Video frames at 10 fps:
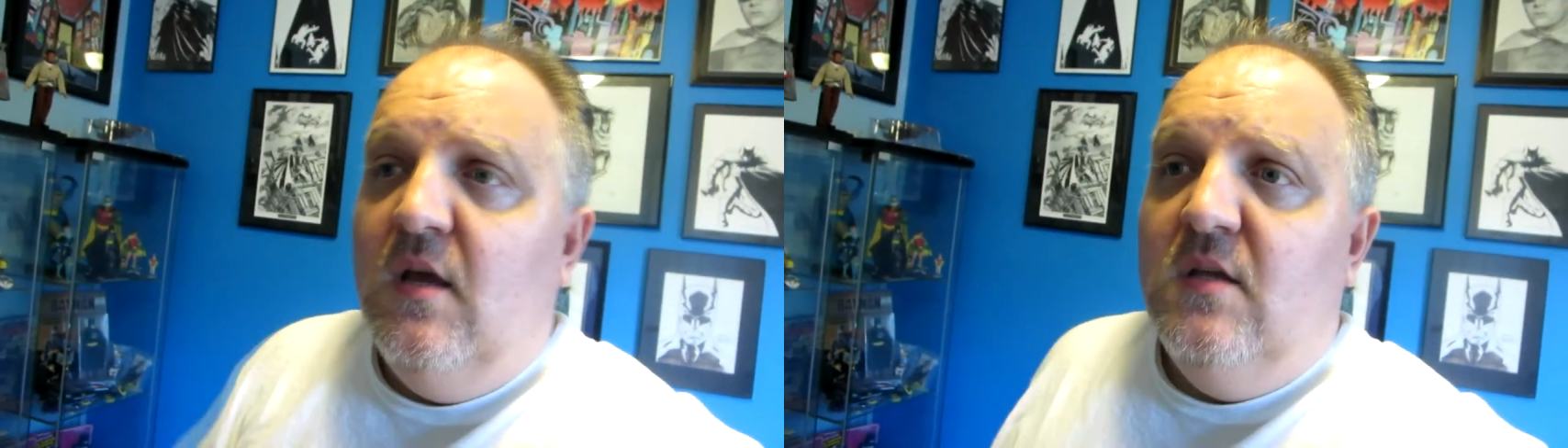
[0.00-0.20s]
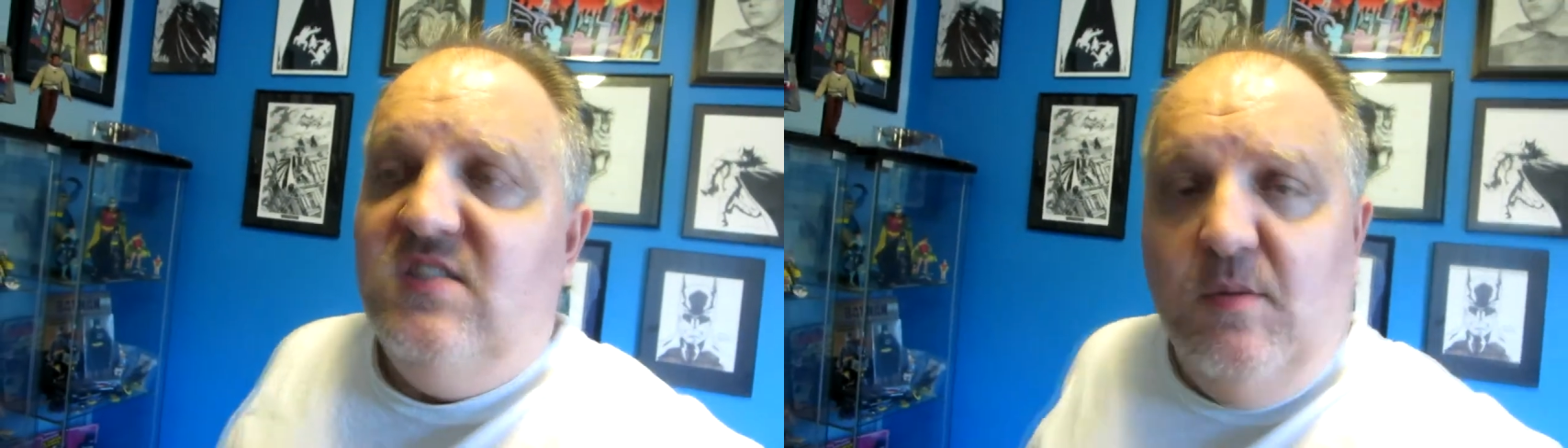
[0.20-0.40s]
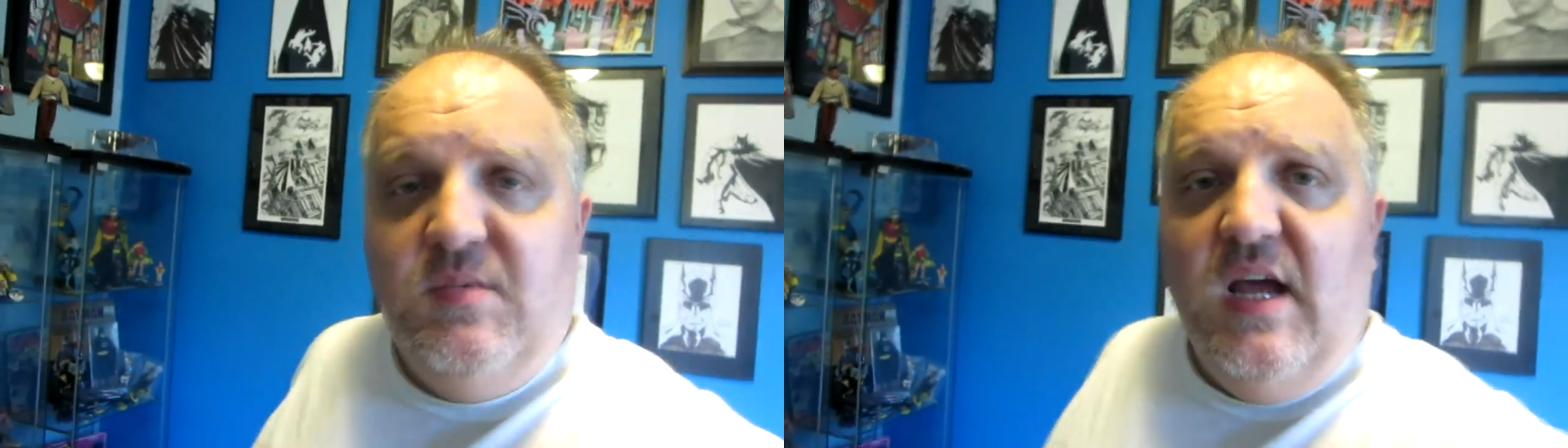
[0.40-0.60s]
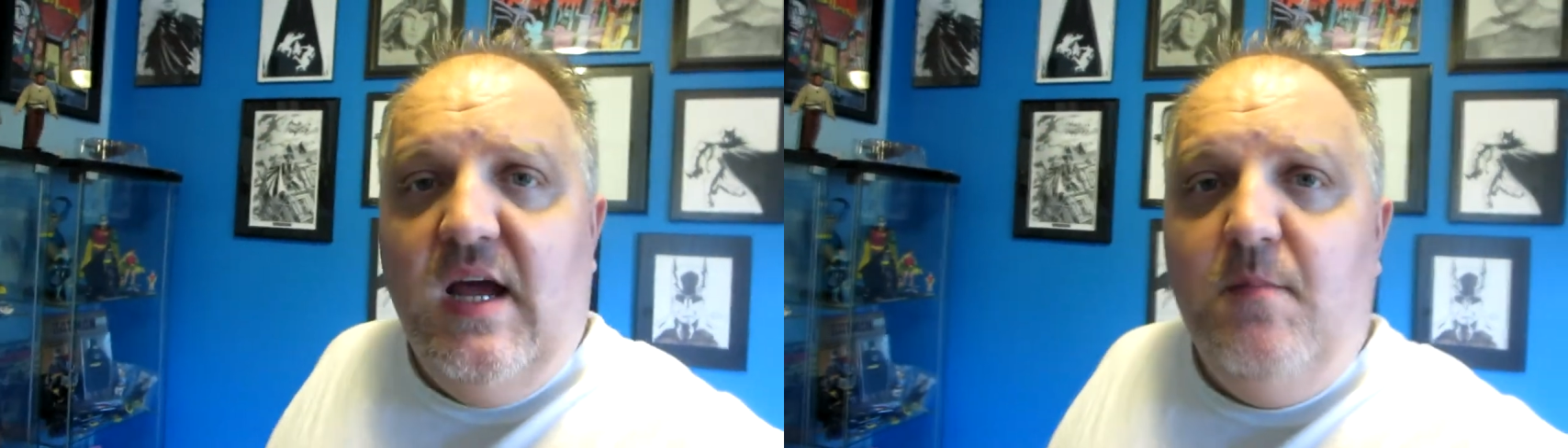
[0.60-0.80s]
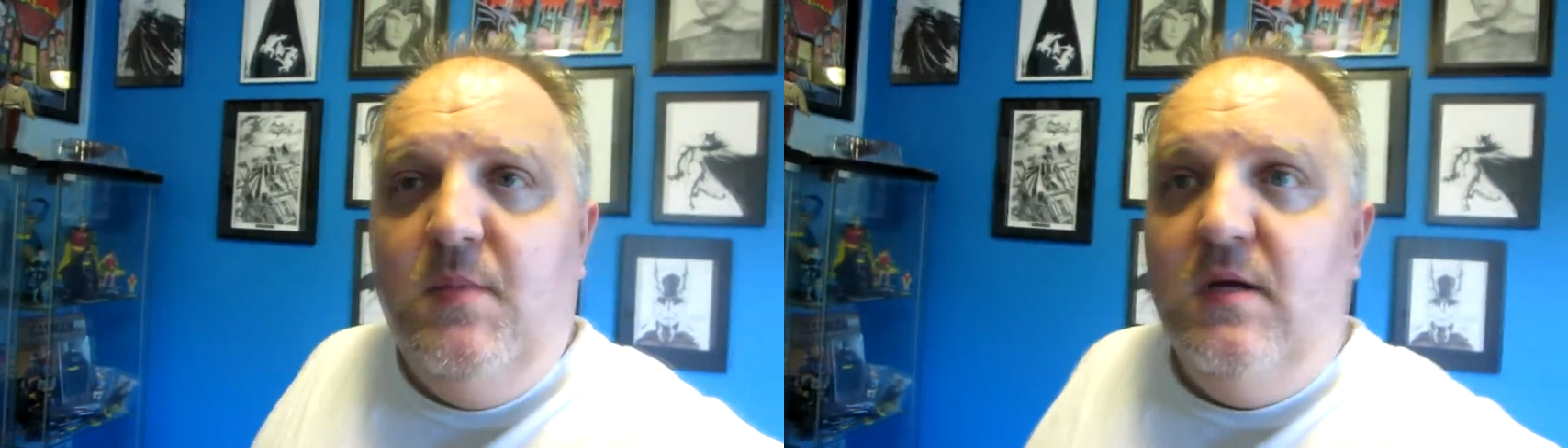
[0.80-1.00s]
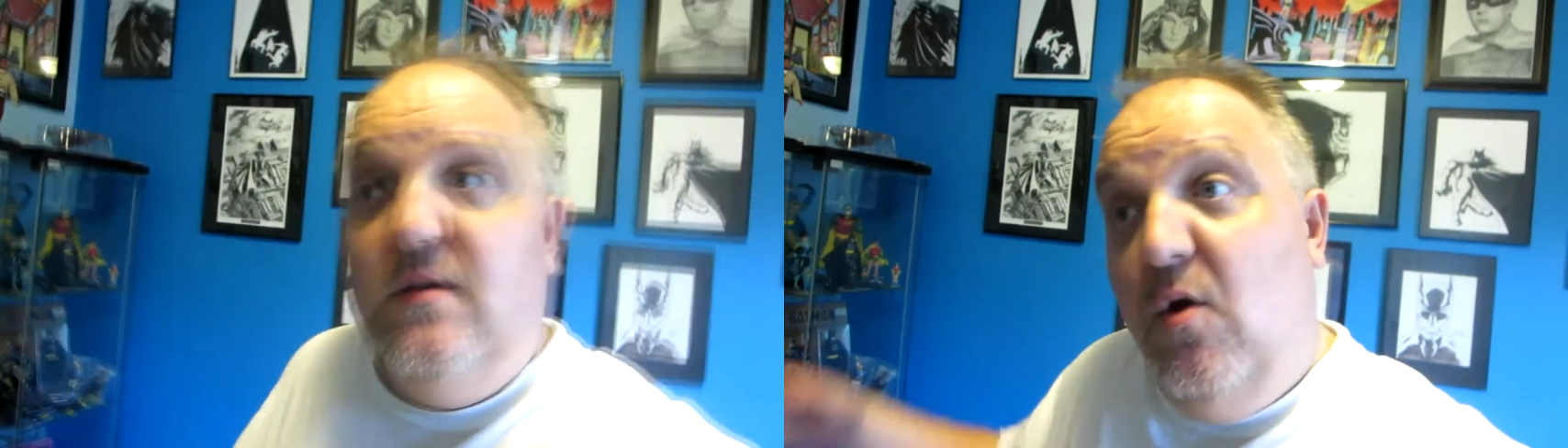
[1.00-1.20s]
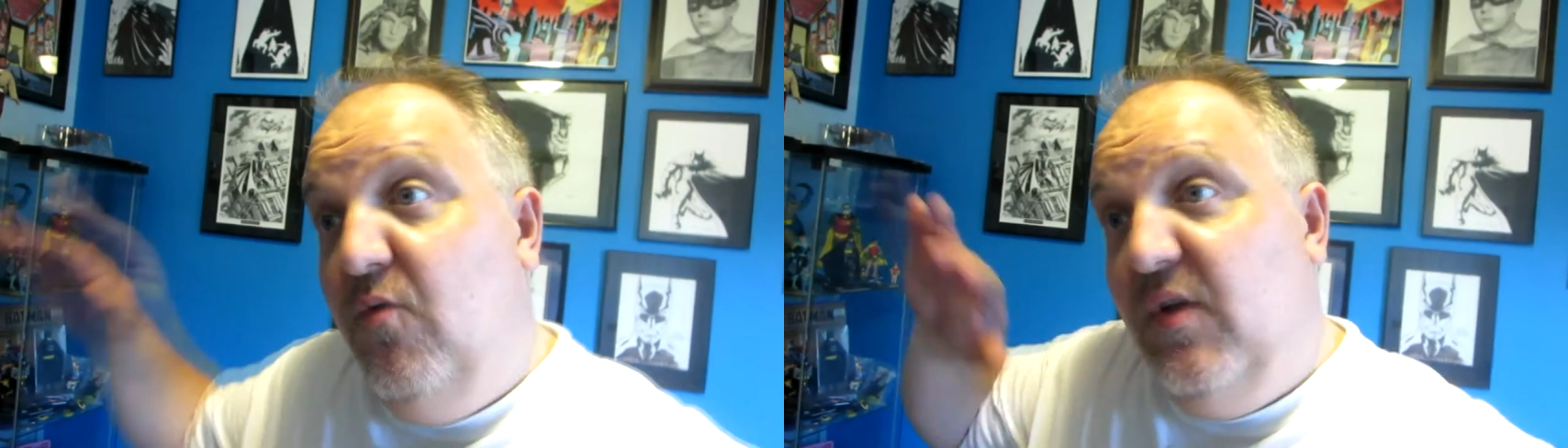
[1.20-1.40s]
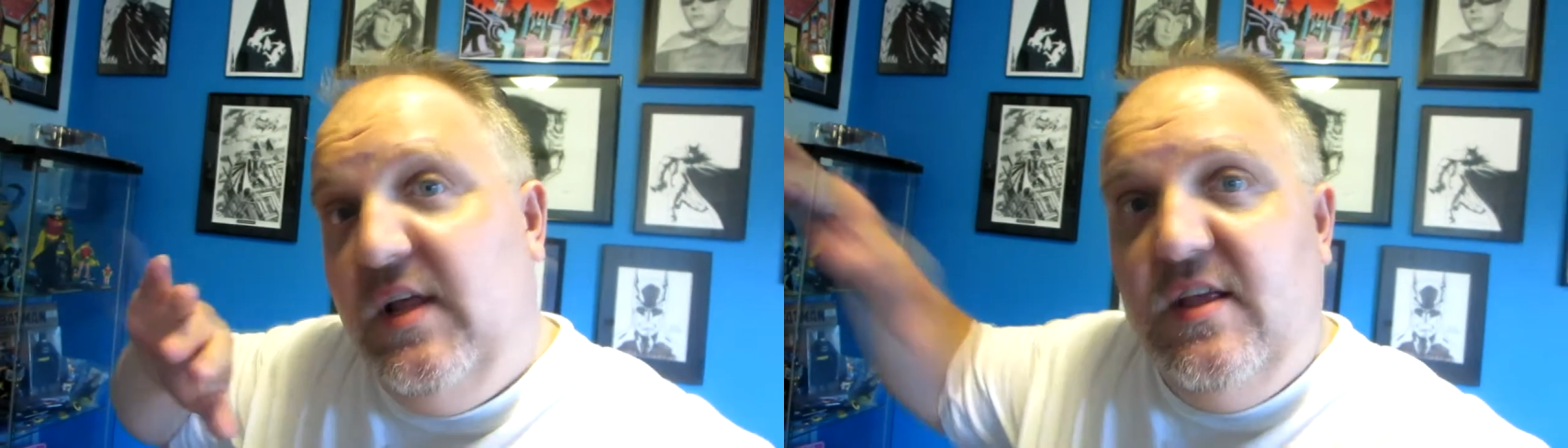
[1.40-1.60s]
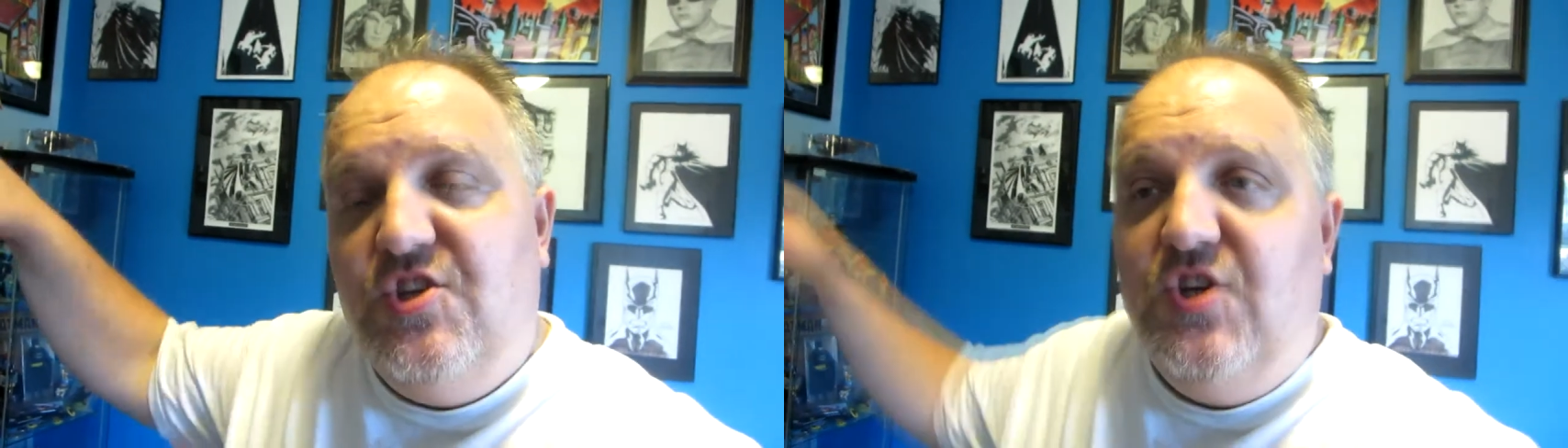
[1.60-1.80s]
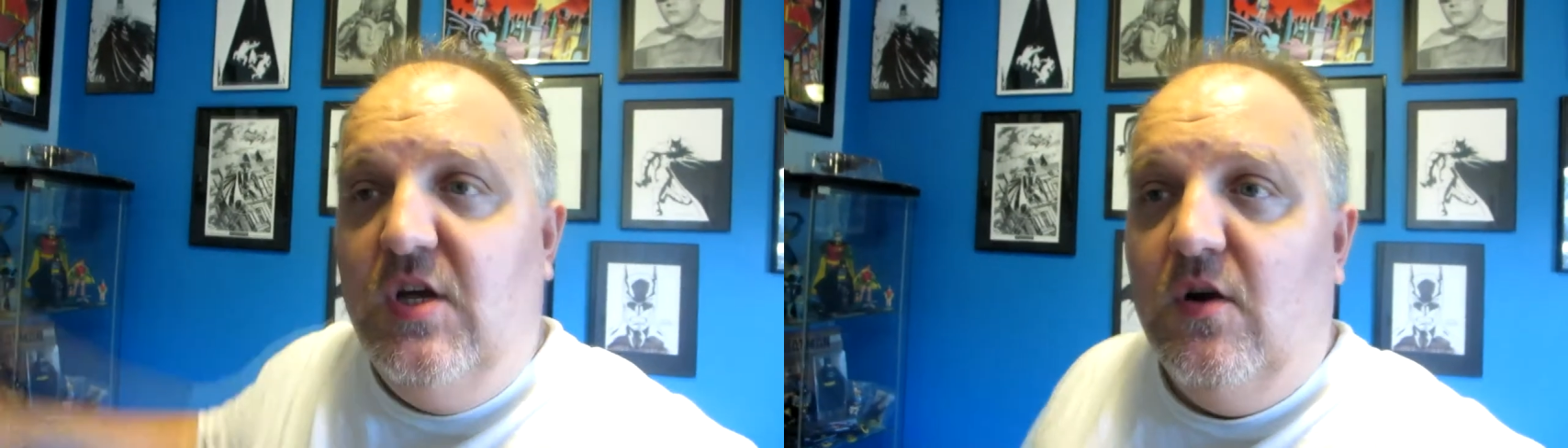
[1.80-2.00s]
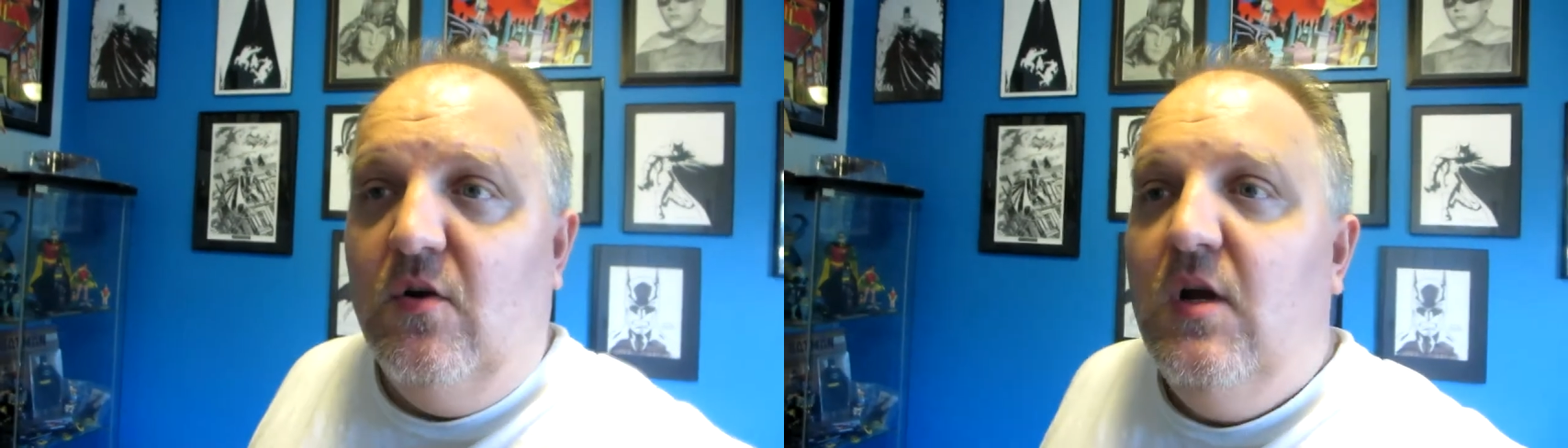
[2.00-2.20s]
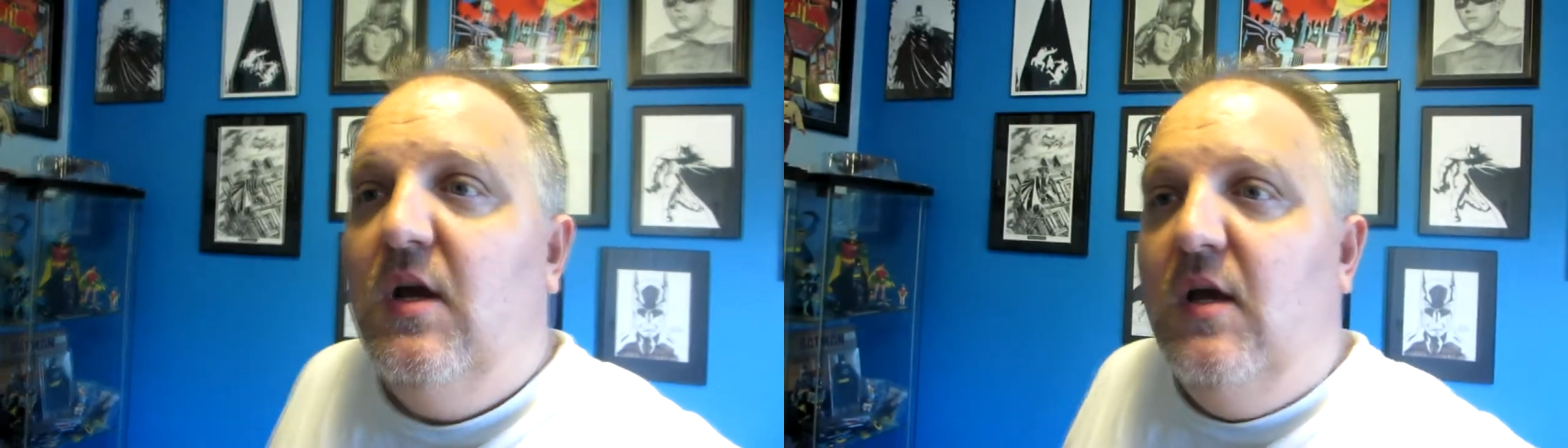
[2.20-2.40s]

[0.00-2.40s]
sometime, hopefully this year,